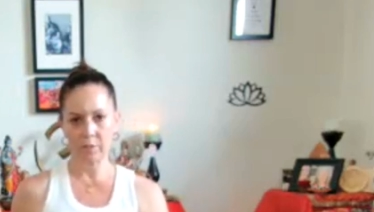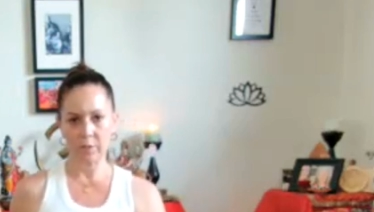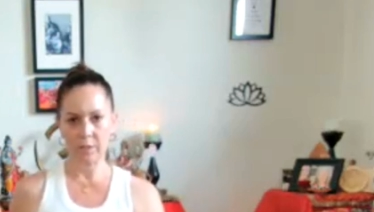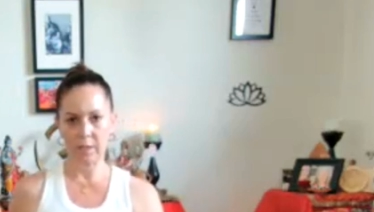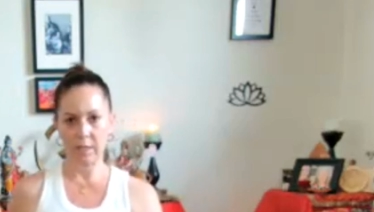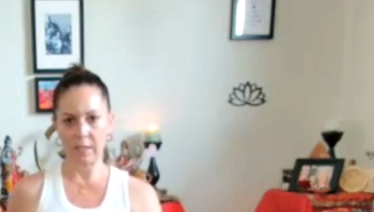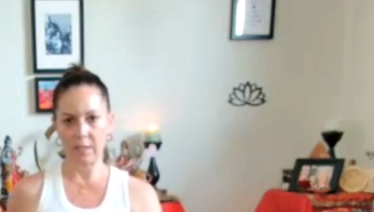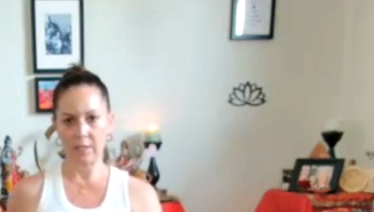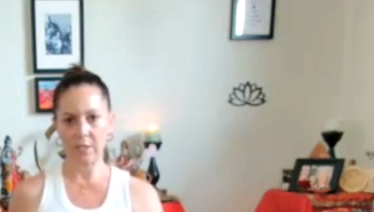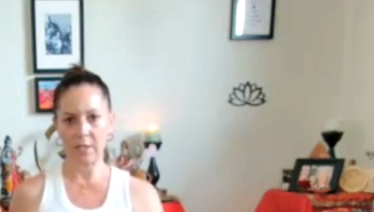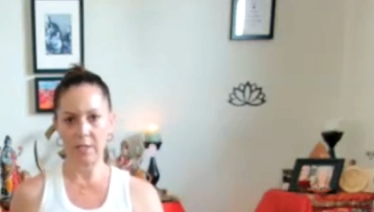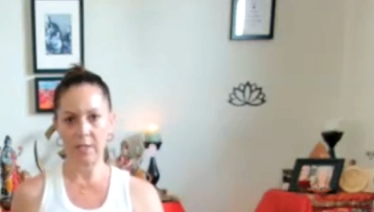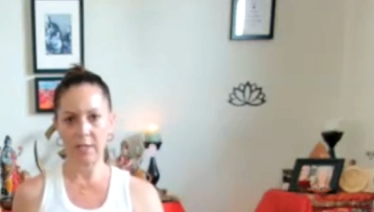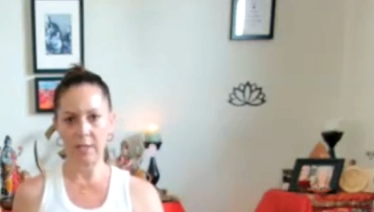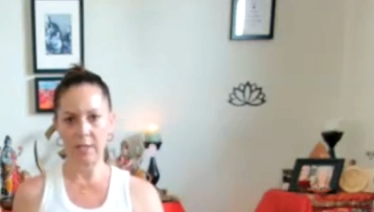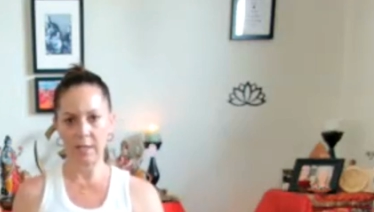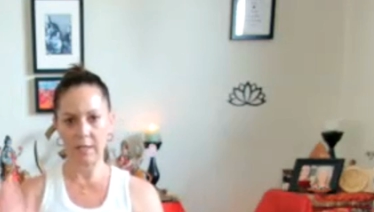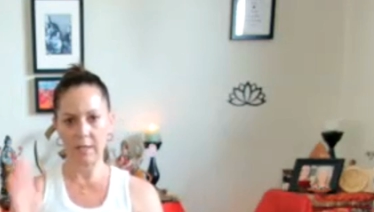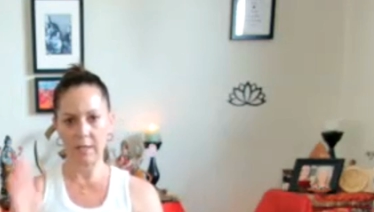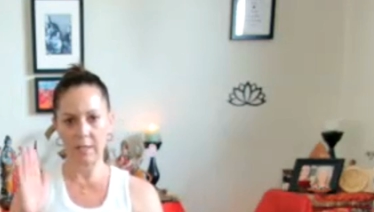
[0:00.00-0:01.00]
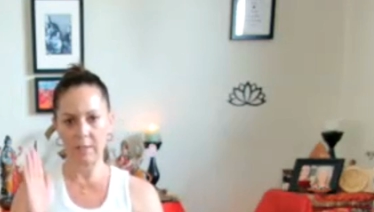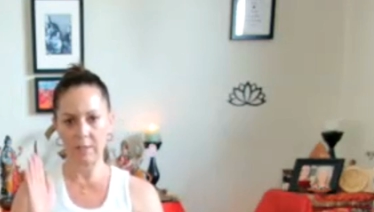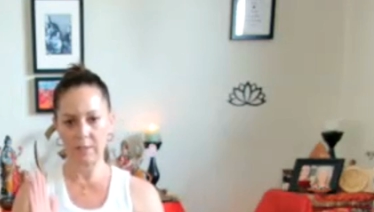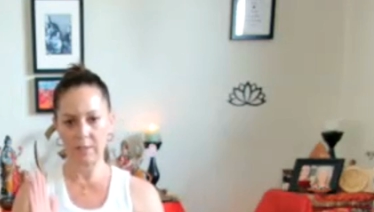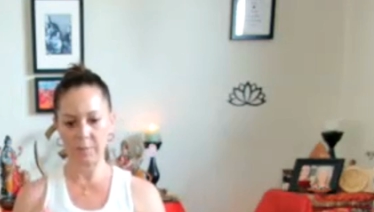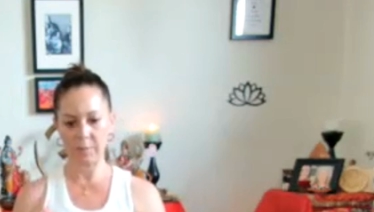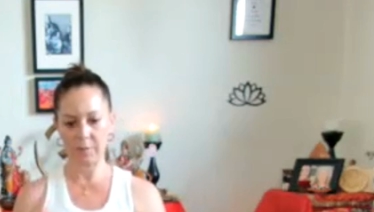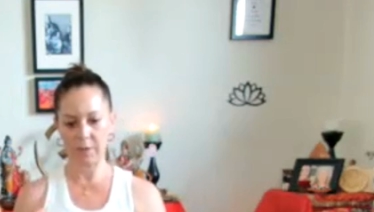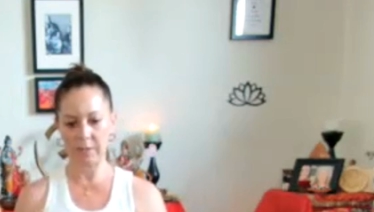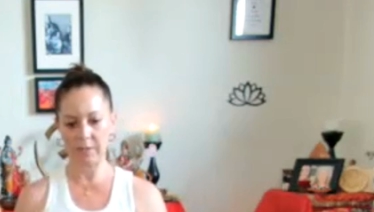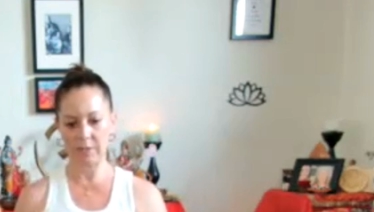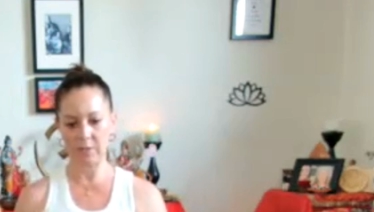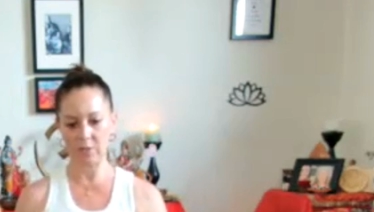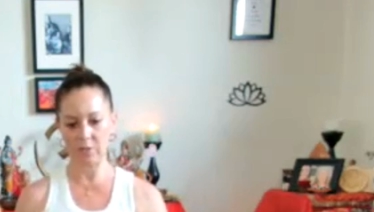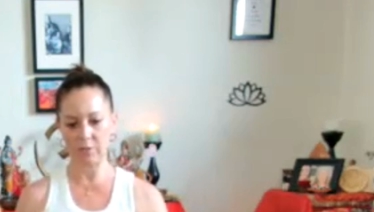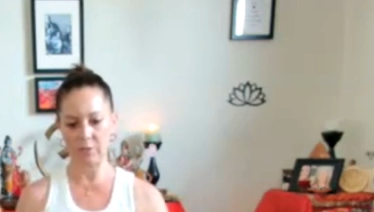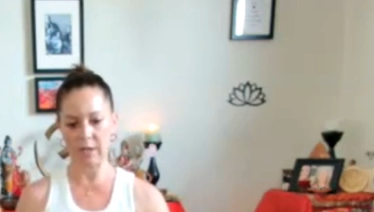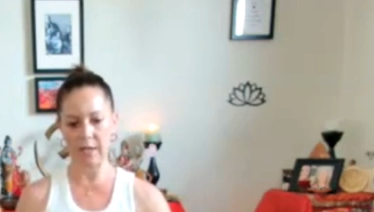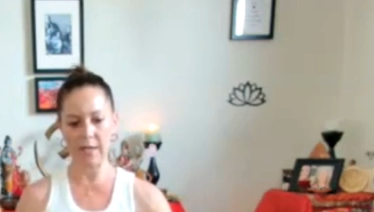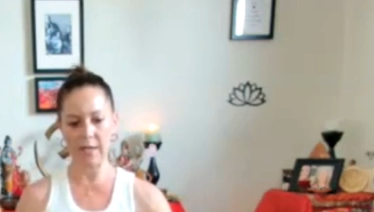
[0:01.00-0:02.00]
So again, checking in, spine
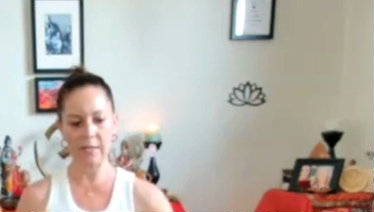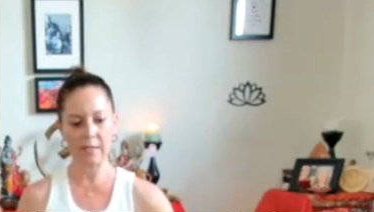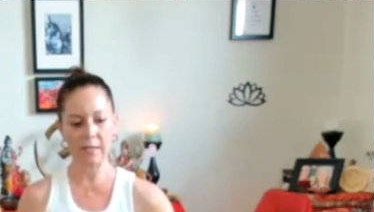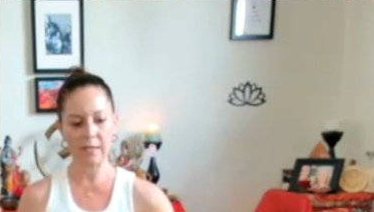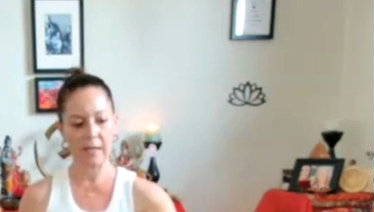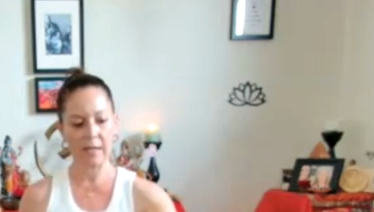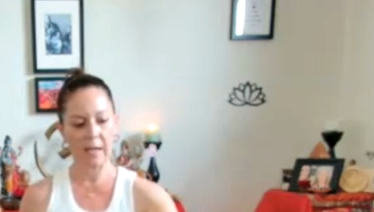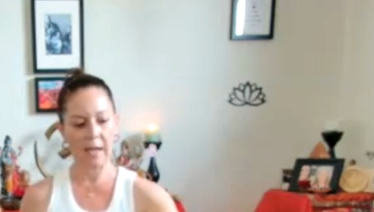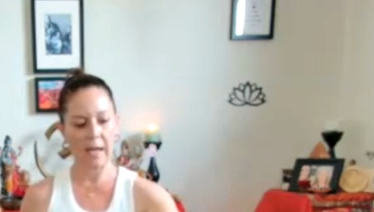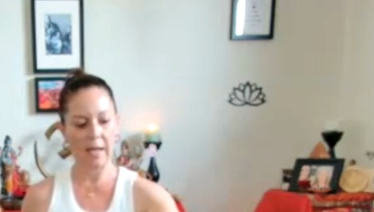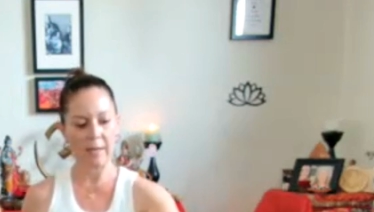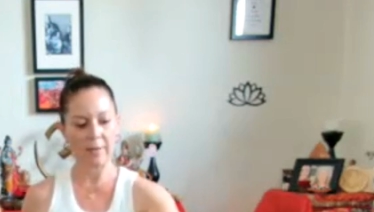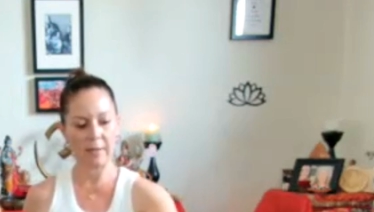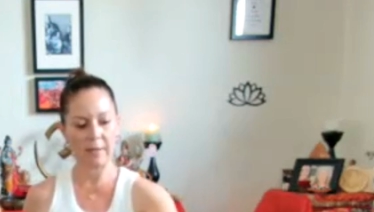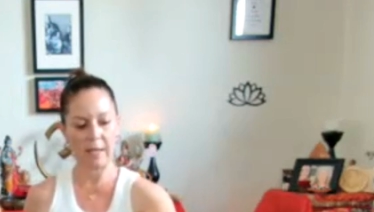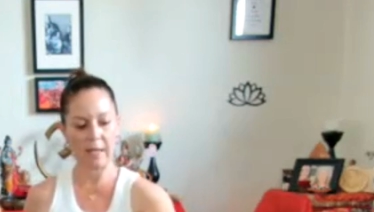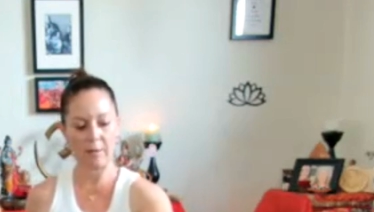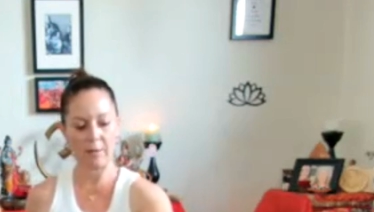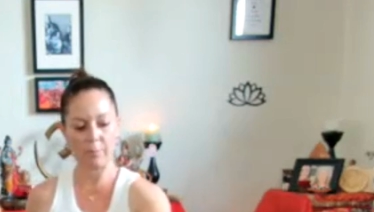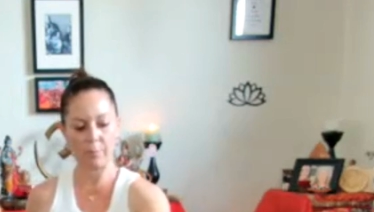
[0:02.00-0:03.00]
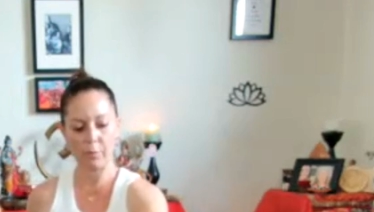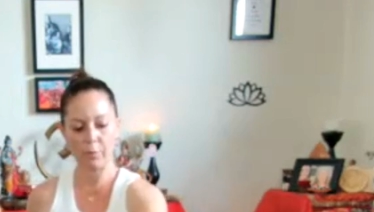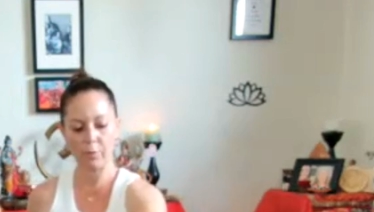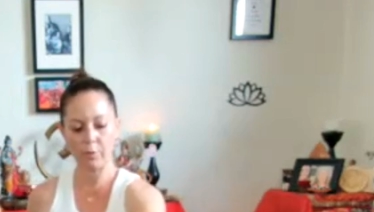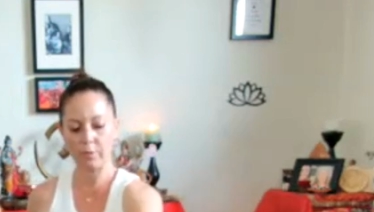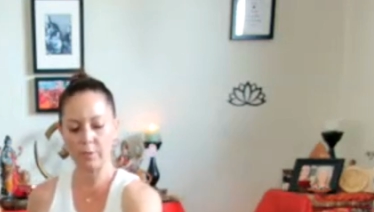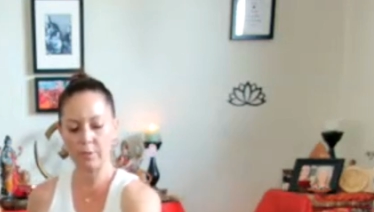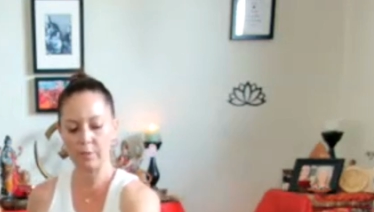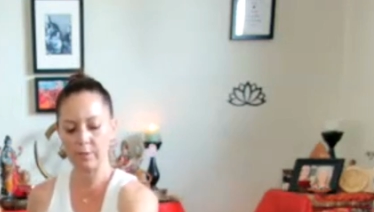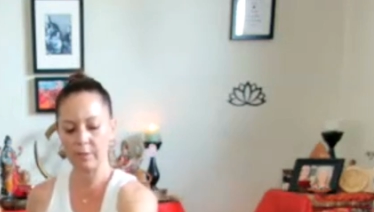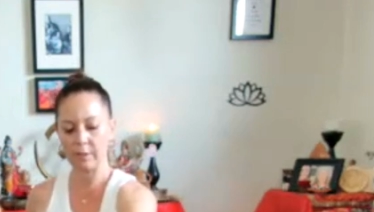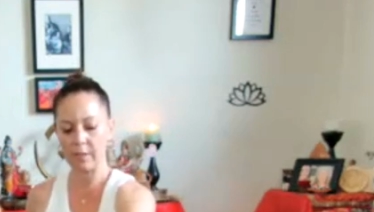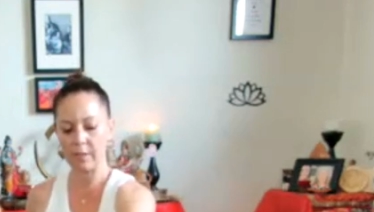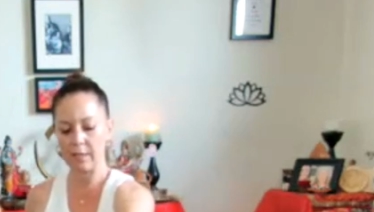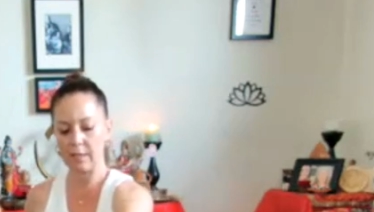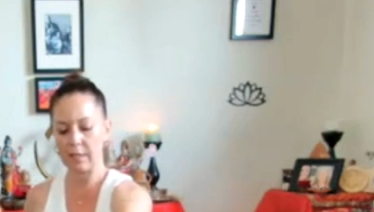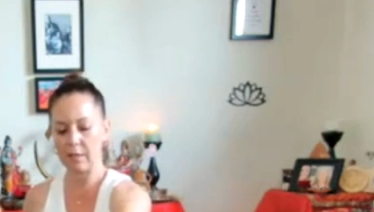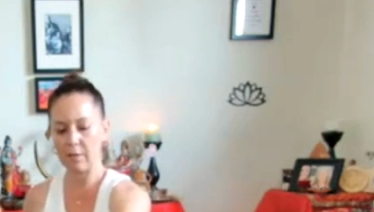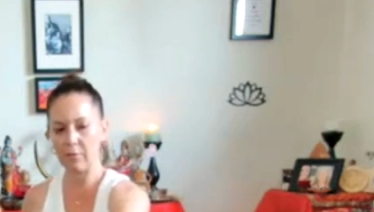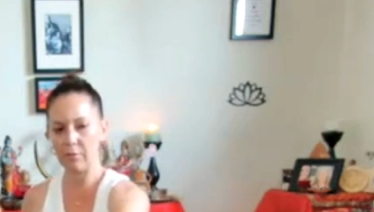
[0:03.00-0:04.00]
straight, and then push
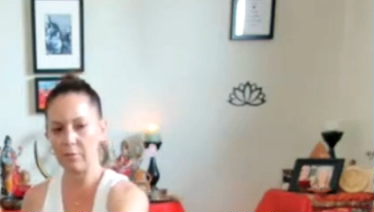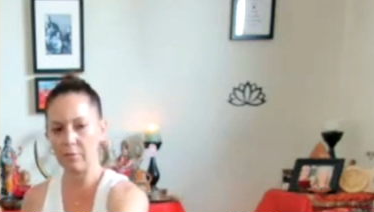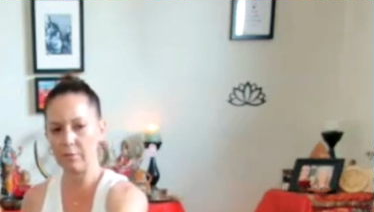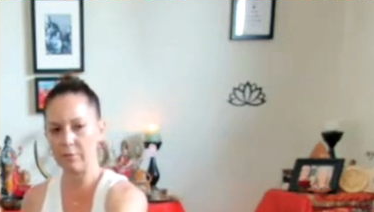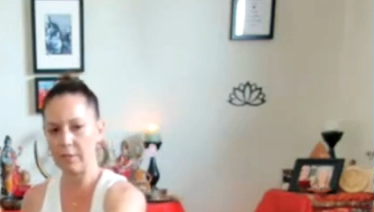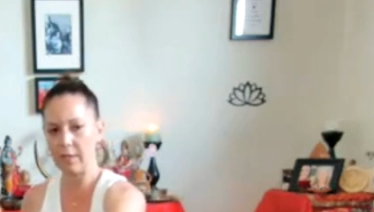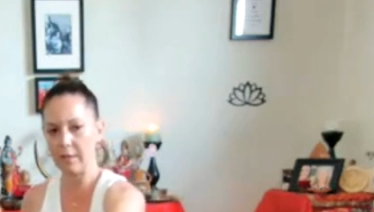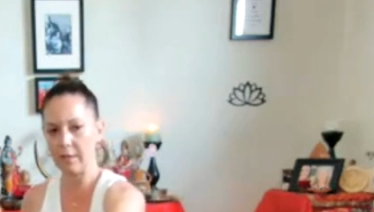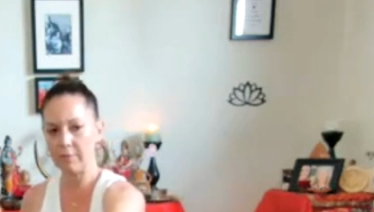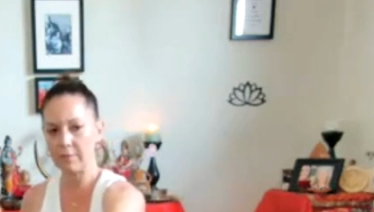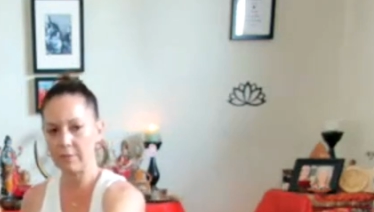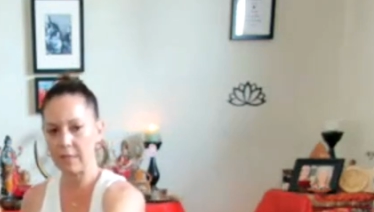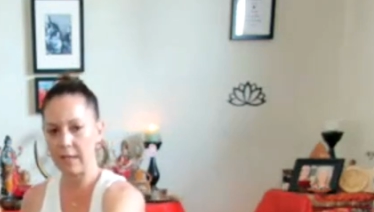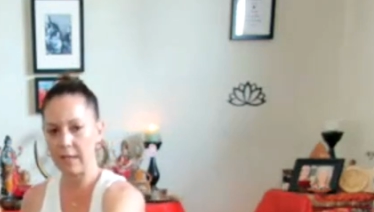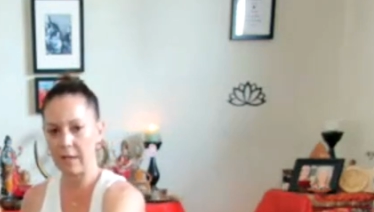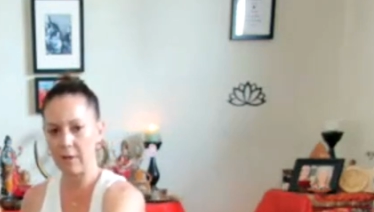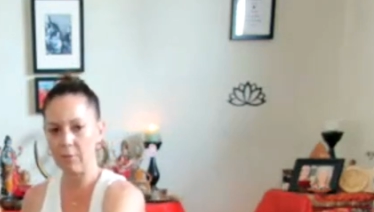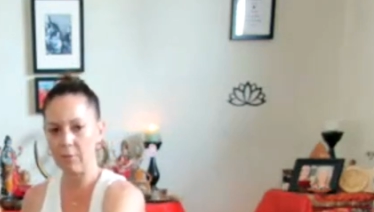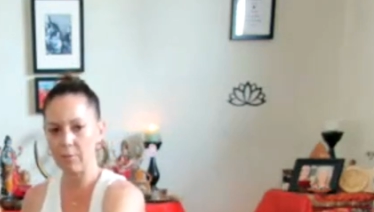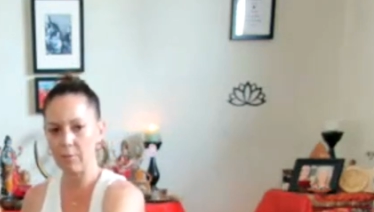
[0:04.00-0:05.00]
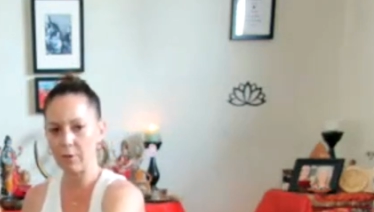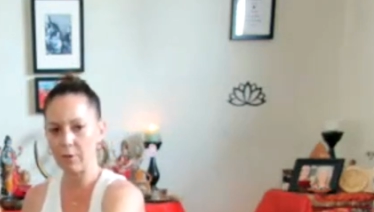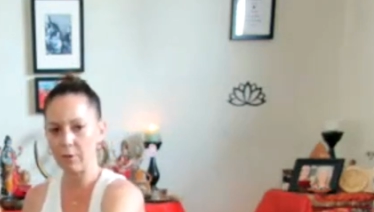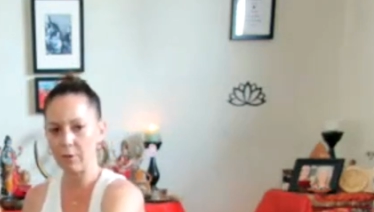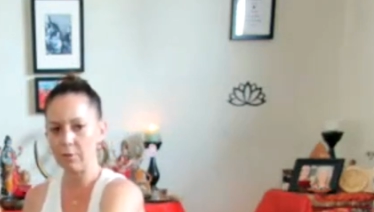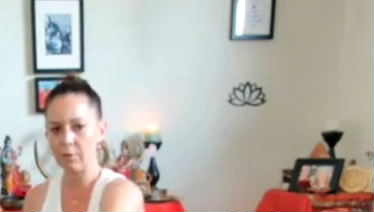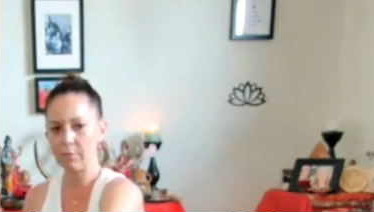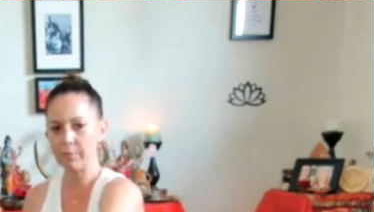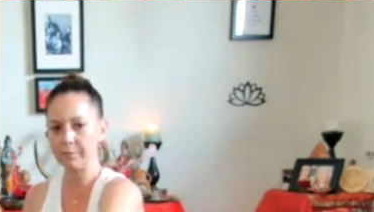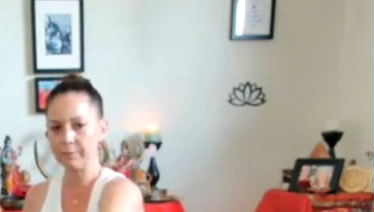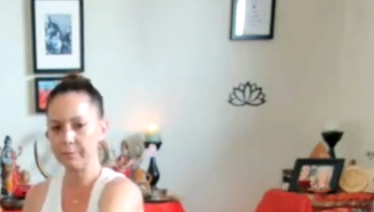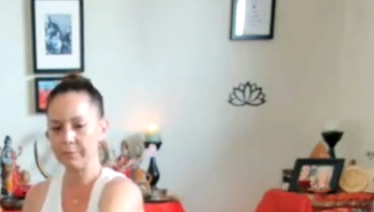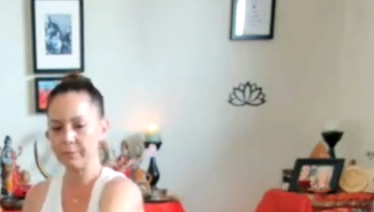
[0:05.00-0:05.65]
the left elbow,